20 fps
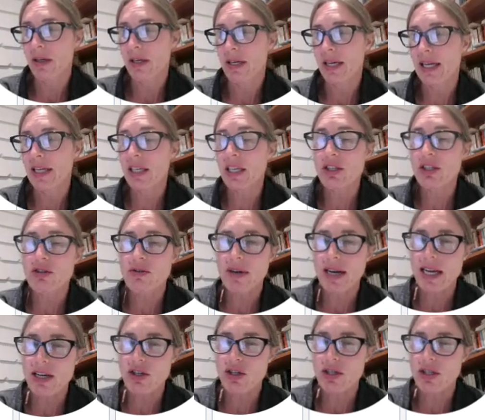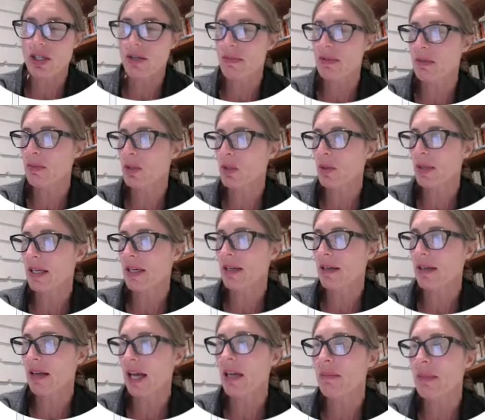and interrelationships
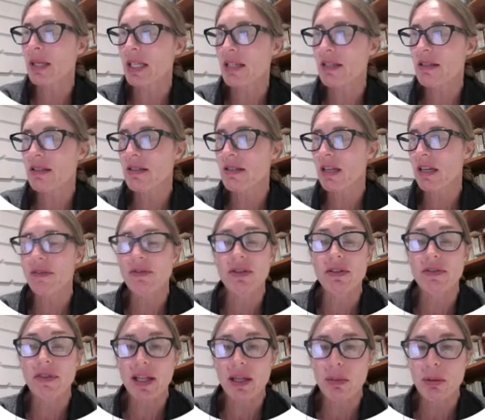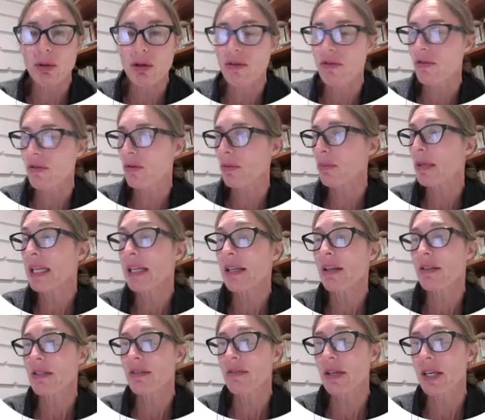between elements that have developed over
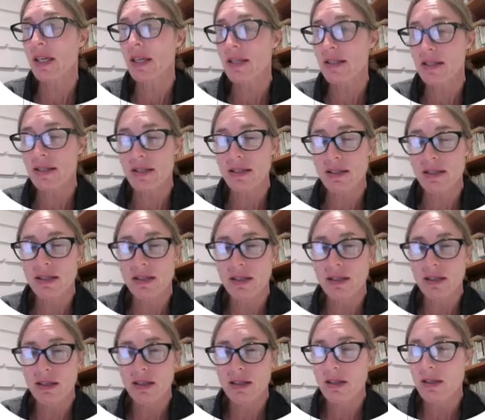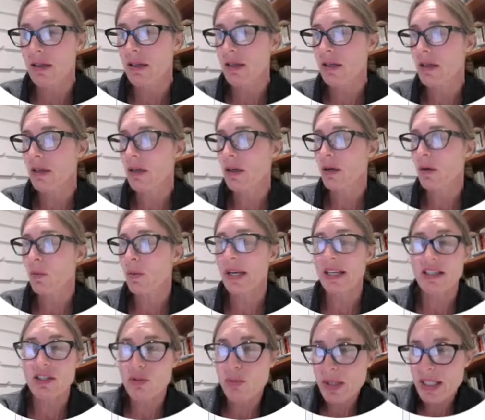millions of years,
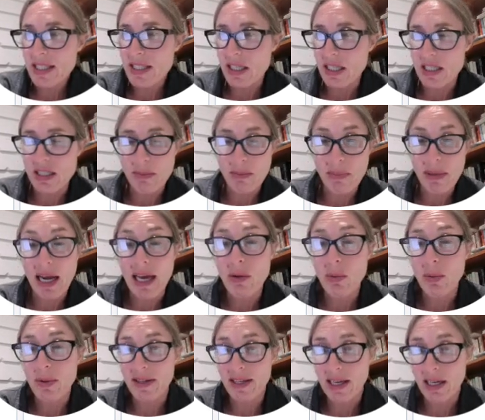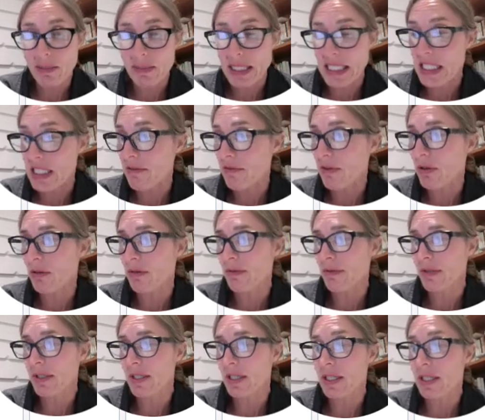well, it's risky to play with the elements
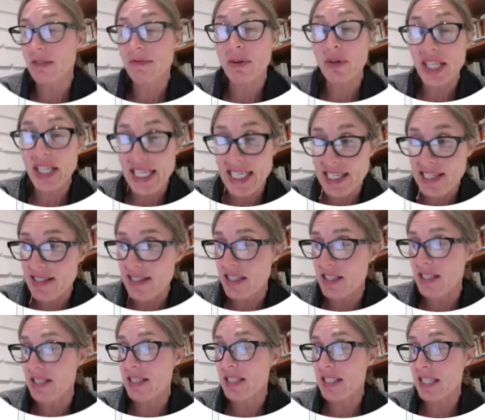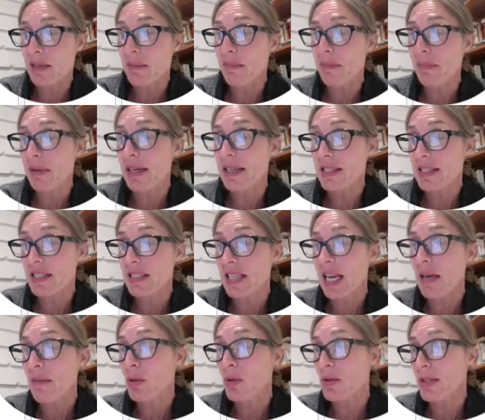involved. It's very easy to tip a
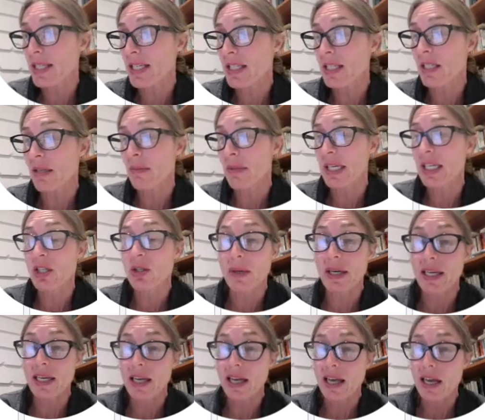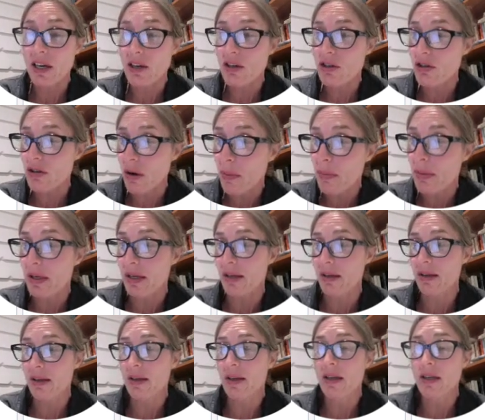stable system into an
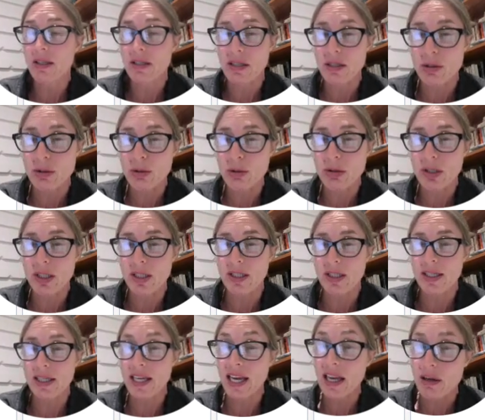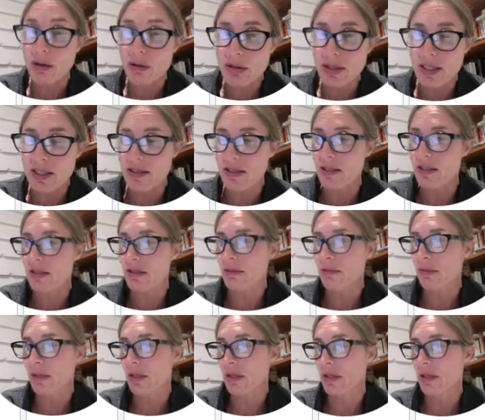entropic, disordered and chaotic system.